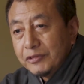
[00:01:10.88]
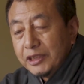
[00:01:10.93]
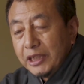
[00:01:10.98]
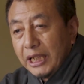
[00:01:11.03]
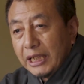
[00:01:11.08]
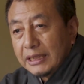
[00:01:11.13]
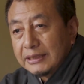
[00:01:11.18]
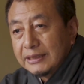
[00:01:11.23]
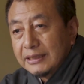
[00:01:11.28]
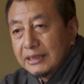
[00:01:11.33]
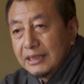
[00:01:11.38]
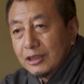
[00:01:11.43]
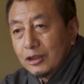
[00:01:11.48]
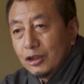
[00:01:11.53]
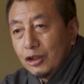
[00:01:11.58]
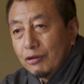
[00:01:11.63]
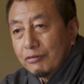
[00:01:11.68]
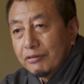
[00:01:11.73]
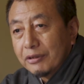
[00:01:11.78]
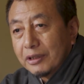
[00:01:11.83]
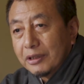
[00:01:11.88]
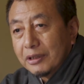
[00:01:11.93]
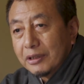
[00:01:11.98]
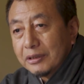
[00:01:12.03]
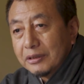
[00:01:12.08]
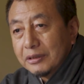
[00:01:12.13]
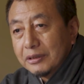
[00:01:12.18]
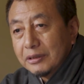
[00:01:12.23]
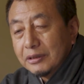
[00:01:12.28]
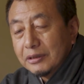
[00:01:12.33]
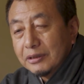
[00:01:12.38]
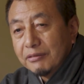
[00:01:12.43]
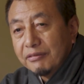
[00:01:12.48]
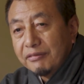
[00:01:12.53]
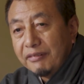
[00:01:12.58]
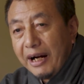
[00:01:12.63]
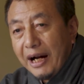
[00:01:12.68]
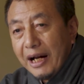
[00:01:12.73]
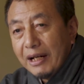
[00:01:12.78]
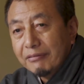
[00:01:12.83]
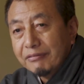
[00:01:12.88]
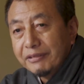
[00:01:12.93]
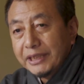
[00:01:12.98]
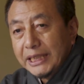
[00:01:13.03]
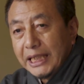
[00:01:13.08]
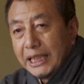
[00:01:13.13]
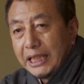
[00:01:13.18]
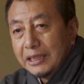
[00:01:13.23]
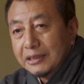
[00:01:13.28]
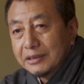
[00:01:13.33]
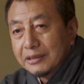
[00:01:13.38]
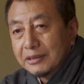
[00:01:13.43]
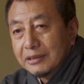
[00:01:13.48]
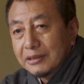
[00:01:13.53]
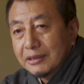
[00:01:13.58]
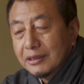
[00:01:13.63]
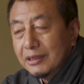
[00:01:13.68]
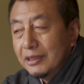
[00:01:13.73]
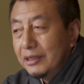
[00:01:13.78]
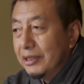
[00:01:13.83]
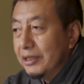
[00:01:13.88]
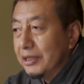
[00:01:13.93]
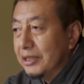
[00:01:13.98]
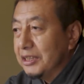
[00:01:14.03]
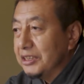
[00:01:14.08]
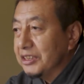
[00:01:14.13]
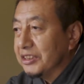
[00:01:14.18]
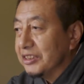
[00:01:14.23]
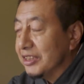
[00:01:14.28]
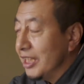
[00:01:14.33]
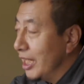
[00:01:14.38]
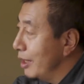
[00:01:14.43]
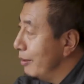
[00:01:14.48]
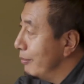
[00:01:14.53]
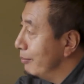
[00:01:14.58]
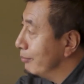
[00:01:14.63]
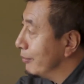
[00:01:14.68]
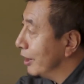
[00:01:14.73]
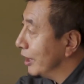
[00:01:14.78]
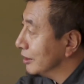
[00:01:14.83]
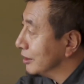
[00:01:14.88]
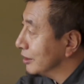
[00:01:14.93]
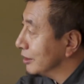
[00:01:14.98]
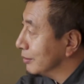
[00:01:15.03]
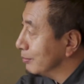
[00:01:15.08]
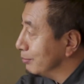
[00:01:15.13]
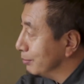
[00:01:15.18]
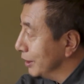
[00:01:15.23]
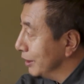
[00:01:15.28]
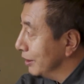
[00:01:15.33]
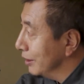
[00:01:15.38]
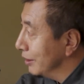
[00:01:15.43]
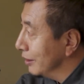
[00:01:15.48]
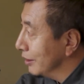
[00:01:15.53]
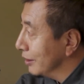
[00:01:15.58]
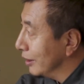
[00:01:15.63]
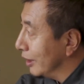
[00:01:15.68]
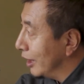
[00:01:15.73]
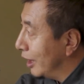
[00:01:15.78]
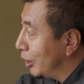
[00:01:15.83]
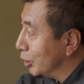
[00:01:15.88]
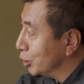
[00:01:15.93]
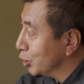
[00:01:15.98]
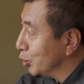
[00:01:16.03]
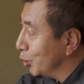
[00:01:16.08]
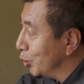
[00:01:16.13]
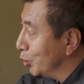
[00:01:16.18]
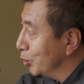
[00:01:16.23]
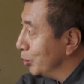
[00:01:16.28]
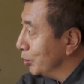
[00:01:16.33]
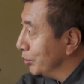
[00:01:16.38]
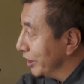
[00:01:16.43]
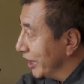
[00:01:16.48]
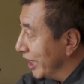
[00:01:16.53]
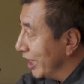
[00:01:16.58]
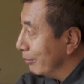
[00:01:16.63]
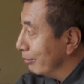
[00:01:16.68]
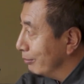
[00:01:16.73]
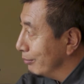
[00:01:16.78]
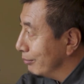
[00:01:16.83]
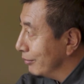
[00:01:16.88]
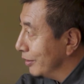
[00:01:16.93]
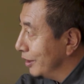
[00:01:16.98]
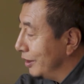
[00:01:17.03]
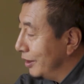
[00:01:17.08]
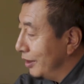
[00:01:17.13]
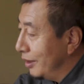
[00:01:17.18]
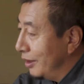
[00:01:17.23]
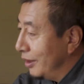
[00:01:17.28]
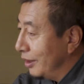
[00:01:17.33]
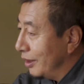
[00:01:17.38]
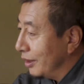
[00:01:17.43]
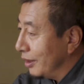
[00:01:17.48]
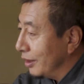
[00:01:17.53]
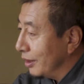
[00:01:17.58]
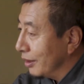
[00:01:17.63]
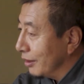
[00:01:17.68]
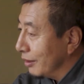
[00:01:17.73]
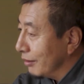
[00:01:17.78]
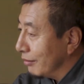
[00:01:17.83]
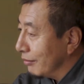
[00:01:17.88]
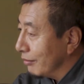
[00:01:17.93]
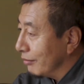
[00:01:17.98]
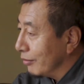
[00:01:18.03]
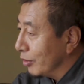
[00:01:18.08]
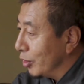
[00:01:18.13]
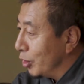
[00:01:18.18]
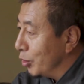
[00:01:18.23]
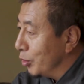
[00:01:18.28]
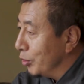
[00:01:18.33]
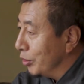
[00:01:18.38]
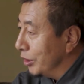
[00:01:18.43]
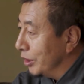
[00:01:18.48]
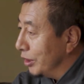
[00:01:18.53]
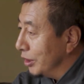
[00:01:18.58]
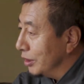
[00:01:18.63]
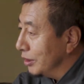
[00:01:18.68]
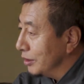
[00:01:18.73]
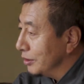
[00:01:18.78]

exceeding over five decades, his name has been a household name in all the